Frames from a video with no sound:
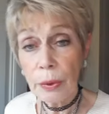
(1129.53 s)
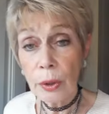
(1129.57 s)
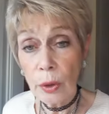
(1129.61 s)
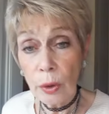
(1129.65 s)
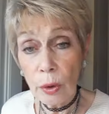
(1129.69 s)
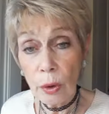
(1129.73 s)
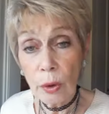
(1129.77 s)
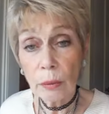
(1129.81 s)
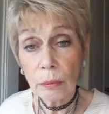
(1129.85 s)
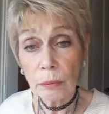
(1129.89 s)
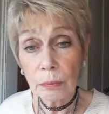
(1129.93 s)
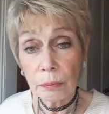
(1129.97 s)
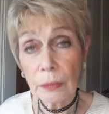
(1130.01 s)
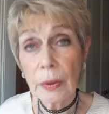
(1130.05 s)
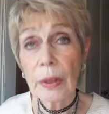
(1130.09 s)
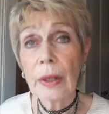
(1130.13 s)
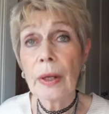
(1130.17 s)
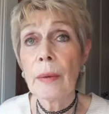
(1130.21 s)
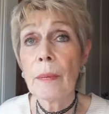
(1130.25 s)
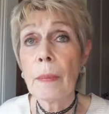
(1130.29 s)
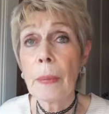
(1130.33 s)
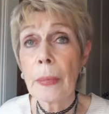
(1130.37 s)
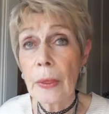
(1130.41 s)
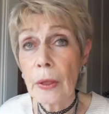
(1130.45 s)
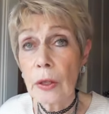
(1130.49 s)
your
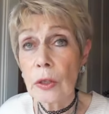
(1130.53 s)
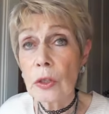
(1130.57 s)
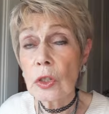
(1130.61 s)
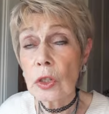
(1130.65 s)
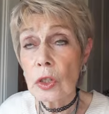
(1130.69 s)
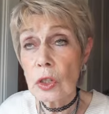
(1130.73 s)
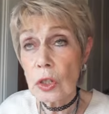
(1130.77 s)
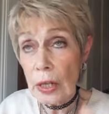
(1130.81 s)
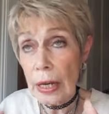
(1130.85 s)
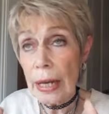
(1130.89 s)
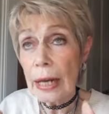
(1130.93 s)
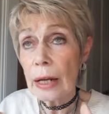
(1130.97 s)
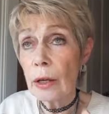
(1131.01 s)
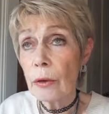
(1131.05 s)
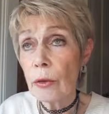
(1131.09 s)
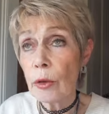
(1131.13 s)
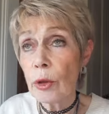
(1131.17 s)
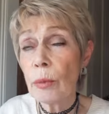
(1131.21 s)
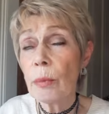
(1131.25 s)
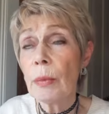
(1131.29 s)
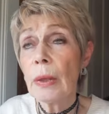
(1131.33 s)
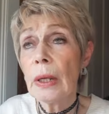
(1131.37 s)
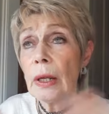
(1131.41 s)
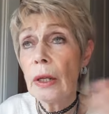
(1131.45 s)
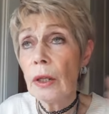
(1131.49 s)
stack of
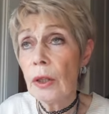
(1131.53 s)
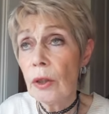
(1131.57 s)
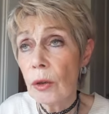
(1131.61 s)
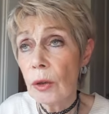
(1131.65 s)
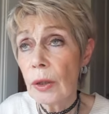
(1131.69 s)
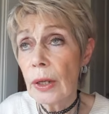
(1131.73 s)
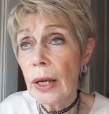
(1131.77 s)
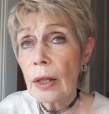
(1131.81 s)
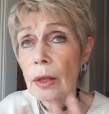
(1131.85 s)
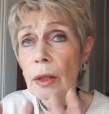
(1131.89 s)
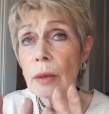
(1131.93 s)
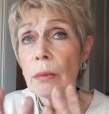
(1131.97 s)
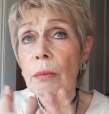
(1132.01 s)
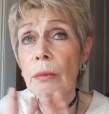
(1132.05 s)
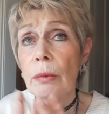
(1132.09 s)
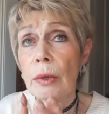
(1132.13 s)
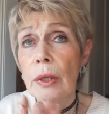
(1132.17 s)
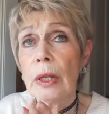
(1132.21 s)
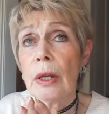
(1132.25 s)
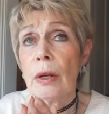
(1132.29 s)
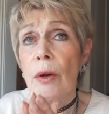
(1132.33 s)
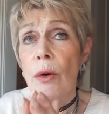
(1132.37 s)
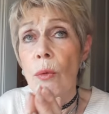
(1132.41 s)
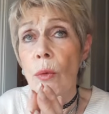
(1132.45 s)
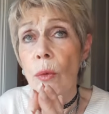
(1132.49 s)
them, you get them
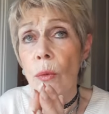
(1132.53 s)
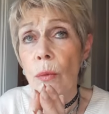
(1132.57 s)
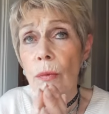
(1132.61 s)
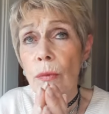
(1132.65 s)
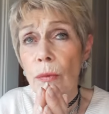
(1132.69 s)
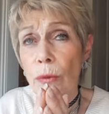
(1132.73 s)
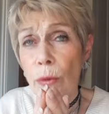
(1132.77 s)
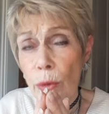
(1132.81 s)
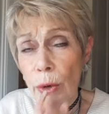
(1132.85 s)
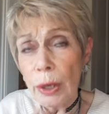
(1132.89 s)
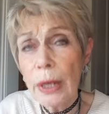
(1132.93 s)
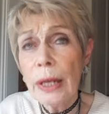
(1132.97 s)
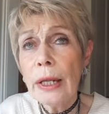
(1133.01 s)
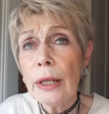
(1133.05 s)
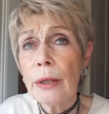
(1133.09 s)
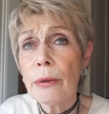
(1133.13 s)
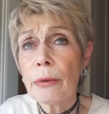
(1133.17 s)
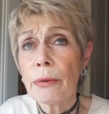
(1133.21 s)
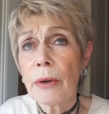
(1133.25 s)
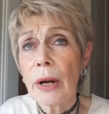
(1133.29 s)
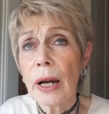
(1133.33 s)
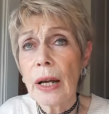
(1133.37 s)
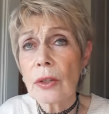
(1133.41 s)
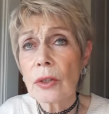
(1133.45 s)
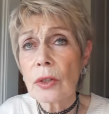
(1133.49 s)
really
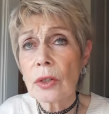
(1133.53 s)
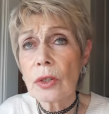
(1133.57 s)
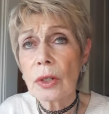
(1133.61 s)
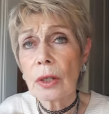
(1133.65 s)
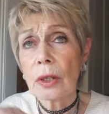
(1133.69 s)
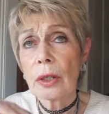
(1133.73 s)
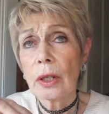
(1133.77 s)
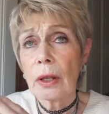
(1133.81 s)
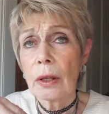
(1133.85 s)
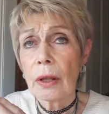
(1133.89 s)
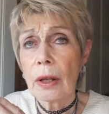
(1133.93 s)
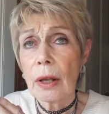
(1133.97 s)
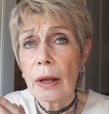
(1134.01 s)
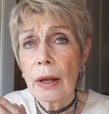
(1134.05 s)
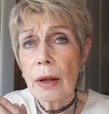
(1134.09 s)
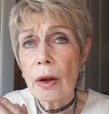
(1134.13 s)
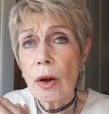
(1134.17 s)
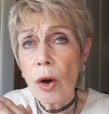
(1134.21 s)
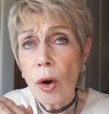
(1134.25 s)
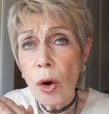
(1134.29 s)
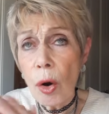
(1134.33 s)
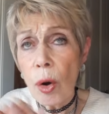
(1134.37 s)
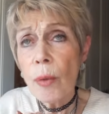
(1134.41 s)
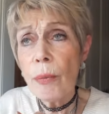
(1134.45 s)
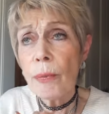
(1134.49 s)
fast,
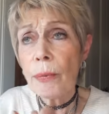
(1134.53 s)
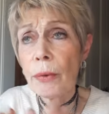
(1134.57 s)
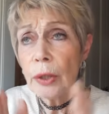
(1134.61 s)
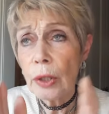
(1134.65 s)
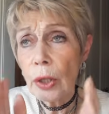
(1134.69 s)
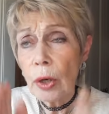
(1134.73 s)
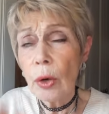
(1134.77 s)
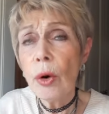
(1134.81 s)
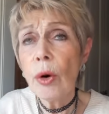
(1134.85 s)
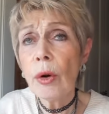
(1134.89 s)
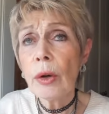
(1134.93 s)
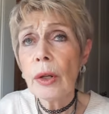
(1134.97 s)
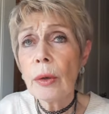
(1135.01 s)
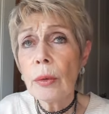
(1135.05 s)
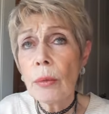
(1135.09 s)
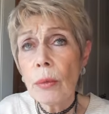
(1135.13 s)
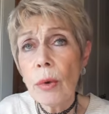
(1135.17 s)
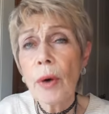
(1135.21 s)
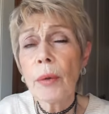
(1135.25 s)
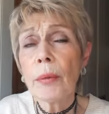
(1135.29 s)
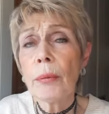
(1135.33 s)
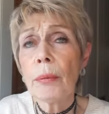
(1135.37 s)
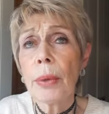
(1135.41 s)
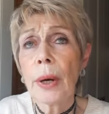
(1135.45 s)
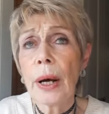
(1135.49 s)
hopefully all in
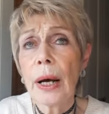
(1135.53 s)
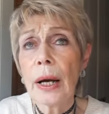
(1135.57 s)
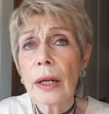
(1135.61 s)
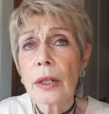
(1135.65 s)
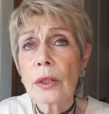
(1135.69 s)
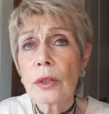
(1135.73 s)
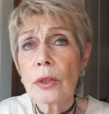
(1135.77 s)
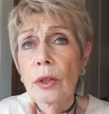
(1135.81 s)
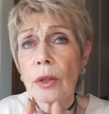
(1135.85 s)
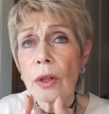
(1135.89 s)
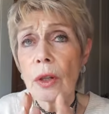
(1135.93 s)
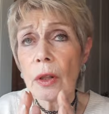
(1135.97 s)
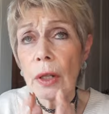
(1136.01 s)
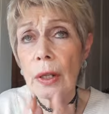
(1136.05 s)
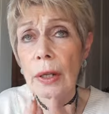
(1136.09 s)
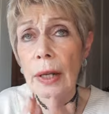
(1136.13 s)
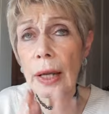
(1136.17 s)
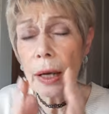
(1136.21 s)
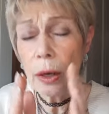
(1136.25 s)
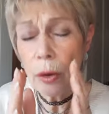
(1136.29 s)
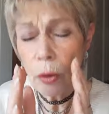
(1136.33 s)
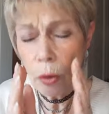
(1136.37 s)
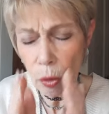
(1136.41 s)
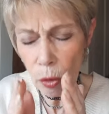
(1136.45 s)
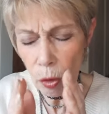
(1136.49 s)
one pack, so that they're
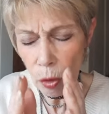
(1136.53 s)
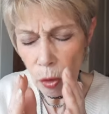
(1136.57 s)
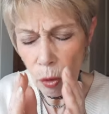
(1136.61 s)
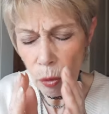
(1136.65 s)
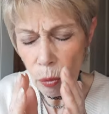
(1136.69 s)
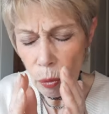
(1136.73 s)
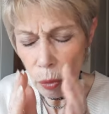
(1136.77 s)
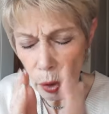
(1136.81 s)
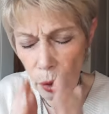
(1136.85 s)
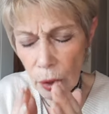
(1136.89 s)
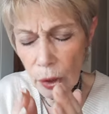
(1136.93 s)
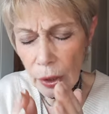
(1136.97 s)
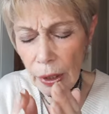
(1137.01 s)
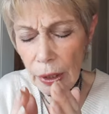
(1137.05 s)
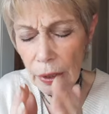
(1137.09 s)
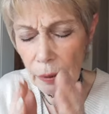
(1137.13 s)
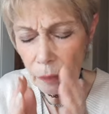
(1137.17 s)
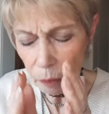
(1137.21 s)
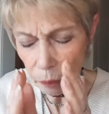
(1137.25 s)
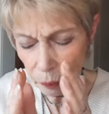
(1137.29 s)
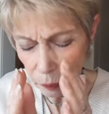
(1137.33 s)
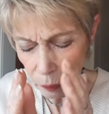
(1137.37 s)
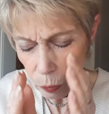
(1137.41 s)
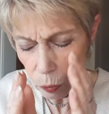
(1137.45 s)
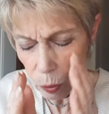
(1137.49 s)
now all working
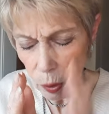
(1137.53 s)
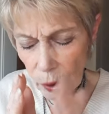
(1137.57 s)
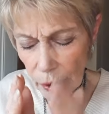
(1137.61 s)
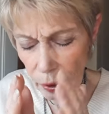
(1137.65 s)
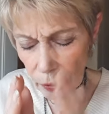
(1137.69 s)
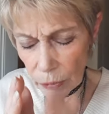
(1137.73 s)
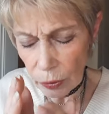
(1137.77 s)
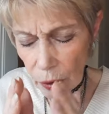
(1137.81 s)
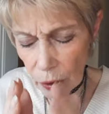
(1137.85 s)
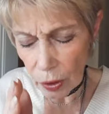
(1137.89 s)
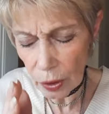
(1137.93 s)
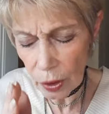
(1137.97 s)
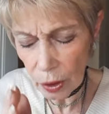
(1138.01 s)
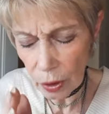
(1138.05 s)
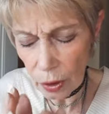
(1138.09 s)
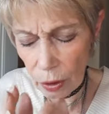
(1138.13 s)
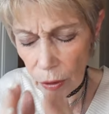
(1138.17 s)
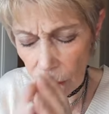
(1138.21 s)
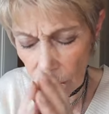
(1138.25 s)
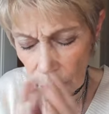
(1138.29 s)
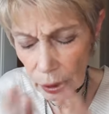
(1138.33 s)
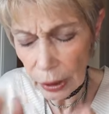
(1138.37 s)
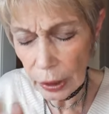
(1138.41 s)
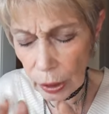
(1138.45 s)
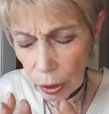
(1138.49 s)
one after the other
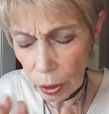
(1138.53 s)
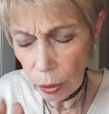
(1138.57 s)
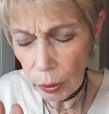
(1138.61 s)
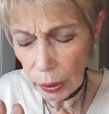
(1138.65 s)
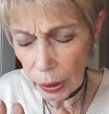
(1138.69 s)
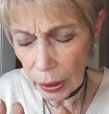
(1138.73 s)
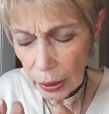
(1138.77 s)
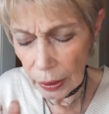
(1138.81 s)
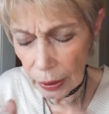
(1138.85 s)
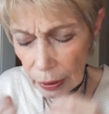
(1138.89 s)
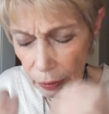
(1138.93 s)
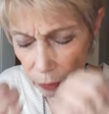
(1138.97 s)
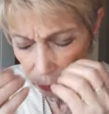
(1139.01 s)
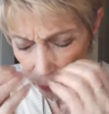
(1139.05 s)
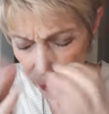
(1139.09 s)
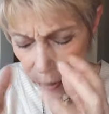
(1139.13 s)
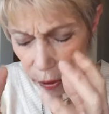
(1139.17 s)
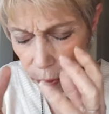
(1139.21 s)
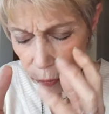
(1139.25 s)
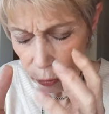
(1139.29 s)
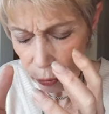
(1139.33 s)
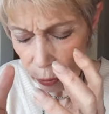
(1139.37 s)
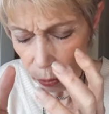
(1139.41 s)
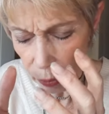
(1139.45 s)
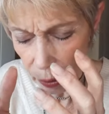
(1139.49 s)
really quickly, very
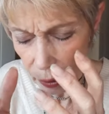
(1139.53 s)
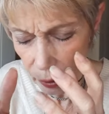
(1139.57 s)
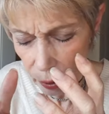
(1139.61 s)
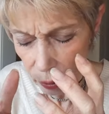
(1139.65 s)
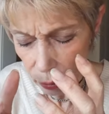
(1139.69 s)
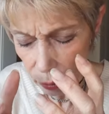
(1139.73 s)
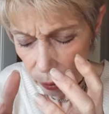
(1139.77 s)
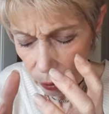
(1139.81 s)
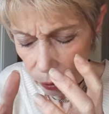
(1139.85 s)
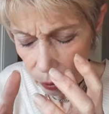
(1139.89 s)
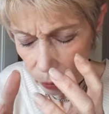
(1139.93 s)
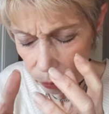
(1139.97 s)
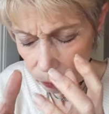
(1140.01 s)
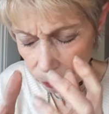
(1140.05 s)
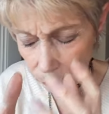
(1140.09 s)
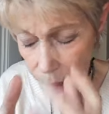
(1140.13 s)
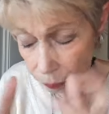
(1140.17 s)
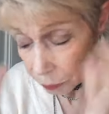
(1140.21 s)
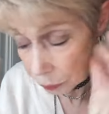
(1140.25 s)
familiar with them,